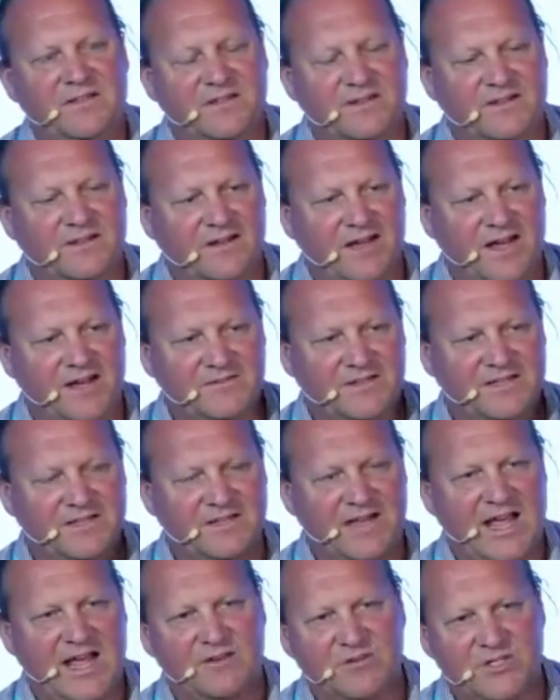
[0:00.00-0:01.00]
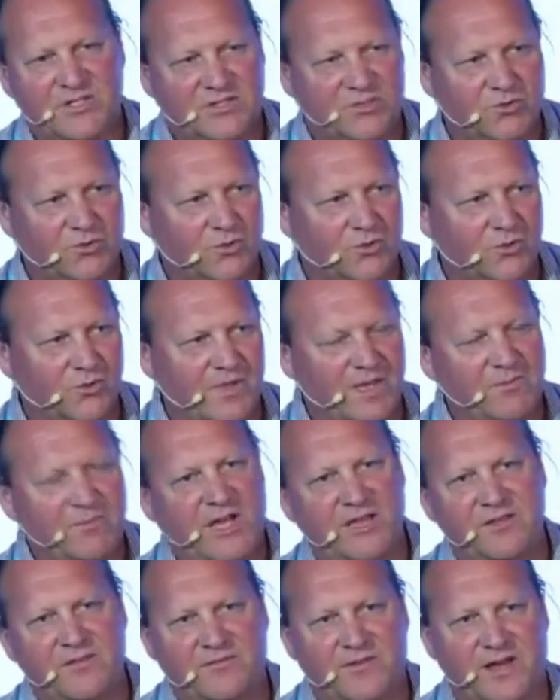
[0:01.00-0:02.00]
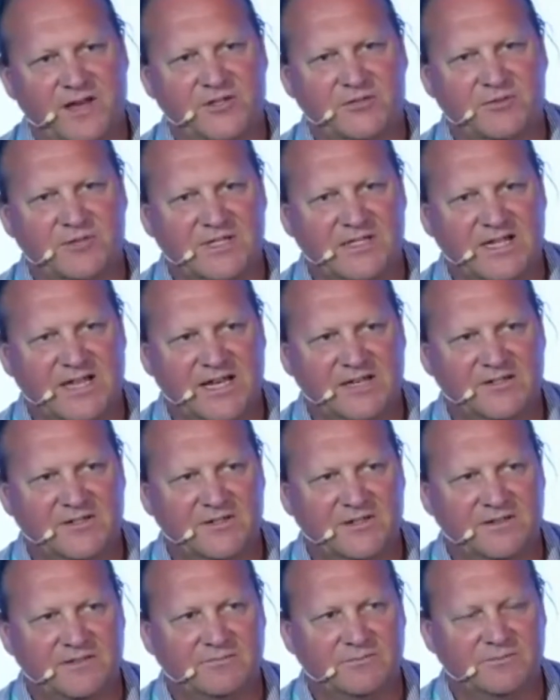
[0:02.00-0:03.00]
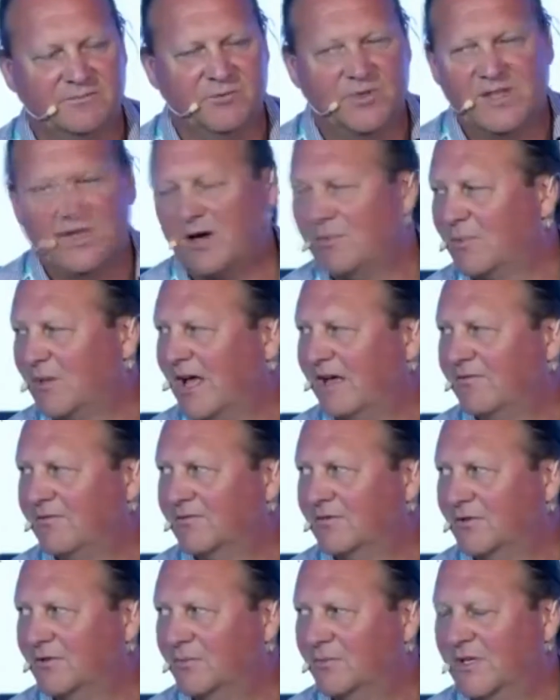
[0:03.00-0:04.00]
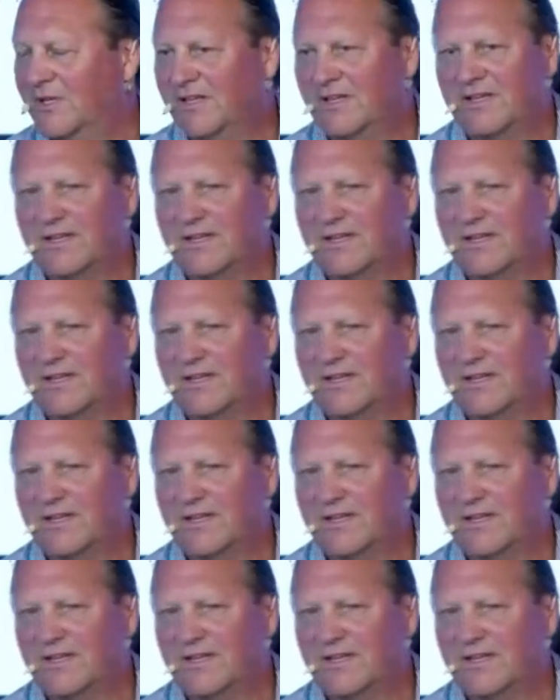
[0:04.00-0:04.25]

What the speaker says: The client can now store their manufacturing data with our platform